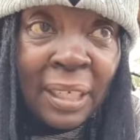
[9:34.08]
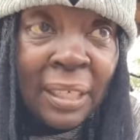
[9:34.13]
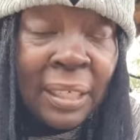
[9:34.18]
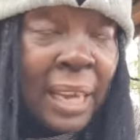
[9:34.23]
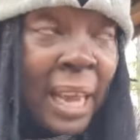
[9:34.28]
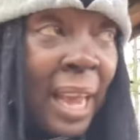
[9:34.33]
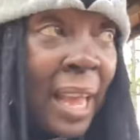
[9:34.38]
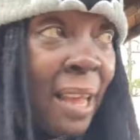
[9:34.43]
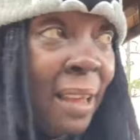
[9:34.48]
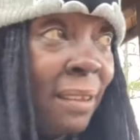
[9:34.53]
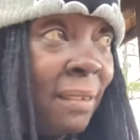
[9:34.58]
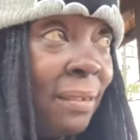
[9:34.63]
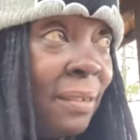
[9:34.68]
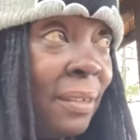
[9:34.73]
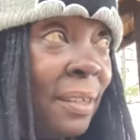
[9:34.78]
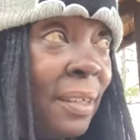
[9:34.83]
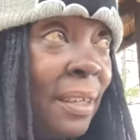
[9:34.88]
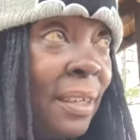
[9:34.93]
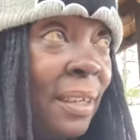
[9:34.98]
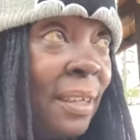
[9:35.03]
Now
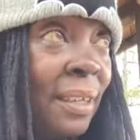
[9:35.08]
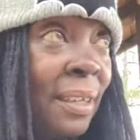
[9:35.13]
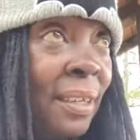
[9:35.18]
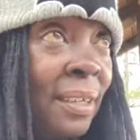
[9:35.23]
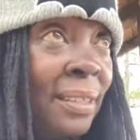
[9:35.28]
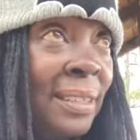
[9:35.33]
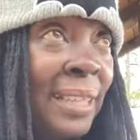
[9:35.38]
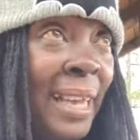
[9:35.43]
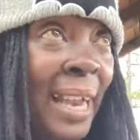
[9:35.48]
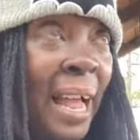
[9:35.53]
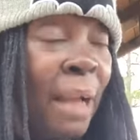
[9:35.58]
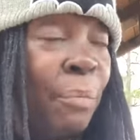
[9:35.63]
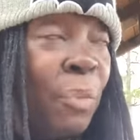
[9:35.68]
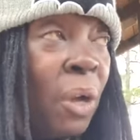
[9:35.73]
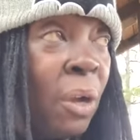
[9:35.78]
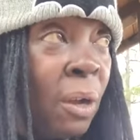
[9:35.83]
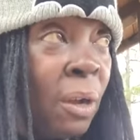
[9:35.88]
that I'm